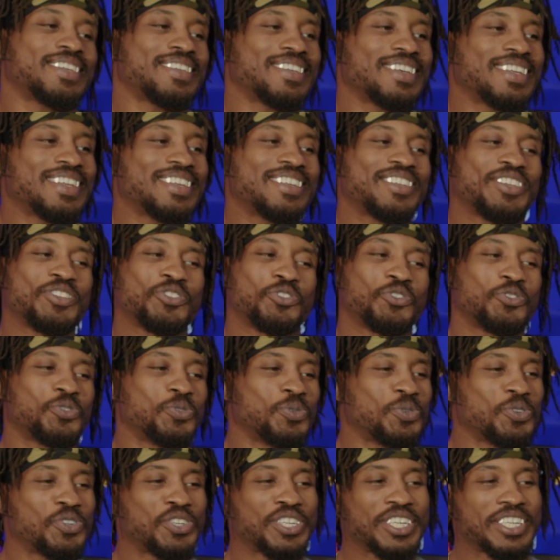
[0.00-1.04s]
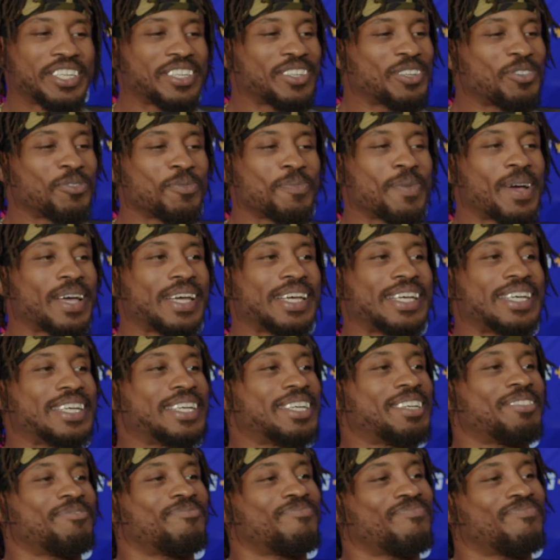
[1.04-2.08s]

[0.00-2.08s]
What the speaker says: See, this new school shit is over my head.